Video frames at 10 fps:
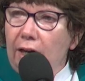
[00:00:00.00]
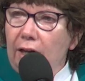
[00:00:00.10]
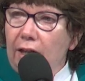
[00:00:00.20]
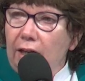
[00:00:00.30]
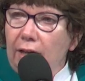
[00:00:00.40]

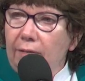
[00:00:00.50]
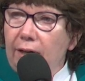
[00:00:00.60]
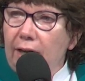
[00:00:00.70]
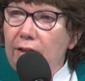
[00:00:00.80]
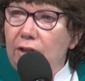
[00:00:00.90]
the love of
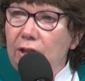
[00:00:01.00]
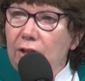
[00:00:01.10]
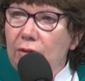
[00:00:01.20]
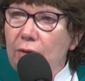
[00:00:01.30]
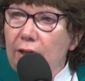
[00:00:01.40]
God and
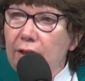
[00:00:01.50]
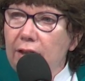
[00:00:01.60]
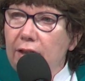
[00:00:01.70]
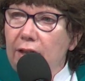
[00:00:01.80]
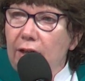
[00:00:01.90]
Jesus Christ
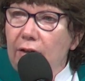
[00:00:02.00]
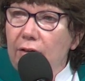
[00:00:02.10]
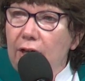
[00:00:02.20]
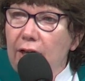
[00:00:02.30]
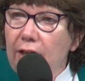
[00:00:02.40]
because they are
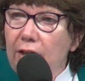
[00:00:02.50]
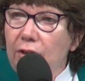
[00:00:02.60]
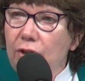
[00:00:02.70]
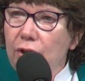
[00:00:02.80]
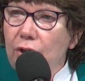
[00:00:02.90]
not in a
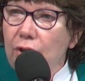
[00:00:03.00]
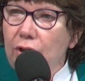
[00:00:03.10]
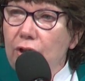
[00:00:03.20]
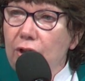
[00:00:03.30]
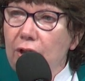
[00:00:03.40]

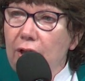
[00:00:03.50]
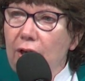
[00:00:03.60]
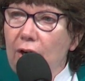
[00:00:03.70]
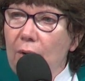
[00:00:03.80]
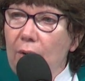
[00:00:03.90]
church.
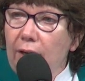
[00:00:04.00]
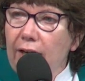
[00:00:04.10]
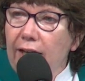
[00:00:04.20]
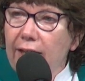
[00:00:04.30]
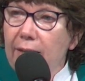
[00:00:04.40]
We got to
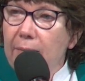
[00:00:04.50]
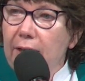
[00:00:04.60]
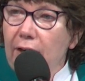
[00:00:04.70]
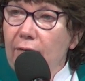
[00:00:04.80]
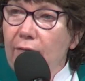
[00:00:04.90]
get them in
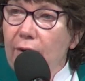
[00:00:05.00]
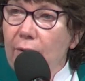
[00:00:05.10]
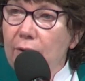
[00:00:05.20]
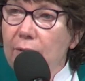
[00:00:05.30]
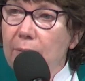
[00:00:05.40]
here,
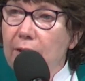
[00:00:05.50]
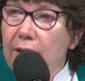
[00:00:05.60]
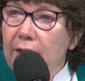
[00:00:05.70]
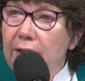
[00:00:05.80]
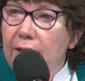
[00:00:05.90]
folks,
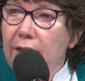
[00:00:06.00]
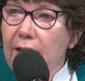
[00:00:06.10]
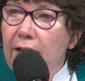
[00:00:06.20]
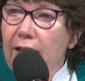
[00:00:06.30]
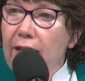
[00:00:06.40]
because
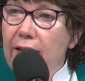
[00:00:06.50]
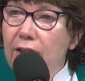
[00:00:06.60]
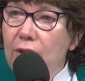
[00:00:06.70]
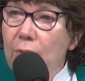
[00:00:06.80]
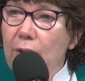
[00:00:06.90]
that's
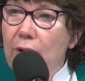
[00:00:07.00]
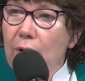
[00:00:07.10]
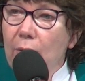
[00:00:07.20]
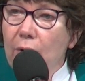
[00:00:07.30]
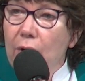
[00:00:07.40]
who we are.
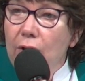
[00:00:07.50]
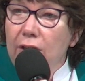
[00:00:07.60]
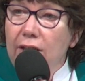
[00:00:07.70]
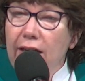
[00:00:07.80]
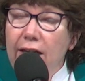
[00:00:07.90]
We're called to
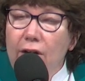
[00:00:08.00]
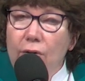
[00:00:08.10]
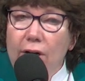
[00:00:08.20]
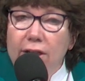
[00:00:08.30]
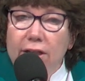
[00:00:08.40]
take
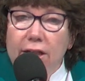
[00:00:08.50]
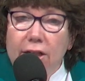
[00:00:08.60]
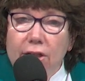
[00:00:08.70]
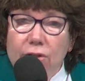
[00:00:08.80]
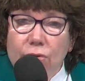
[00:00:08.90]
Christ into
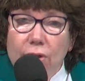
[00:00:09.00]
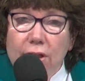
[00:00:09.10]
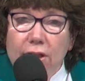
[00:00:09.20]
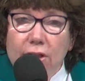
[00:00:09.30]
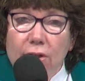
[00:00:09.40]
the
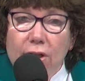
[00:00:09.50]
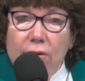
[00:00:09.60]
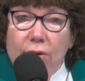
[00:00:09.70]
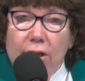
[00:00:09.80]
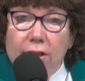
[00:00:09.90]
streets so that
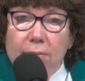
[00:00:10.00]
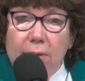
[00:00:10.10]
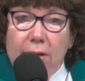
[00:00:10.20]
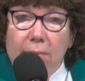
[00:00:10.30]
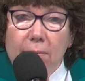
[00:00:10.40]
Christ
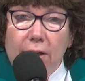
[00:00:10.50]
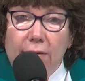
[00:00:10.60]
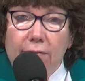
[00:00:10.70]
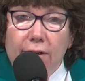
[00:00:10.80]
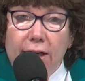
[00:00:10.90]
might
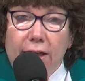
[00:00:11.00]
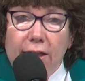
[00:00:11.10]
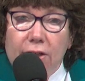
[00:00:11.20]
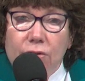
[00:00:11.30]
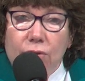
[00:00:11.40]
live in
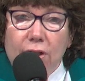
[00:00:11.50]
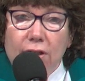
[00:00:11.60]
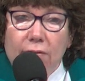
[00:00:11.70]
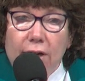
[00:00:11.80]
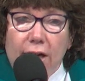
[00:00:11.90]
the streets
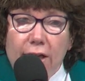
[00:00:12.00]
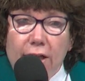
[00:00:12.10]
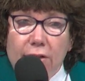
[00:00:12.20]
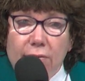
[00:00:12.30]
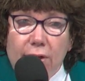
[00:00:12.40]
of
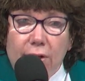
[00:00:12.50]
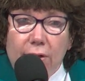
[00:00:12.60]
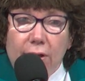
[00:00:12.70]
Cockeysville,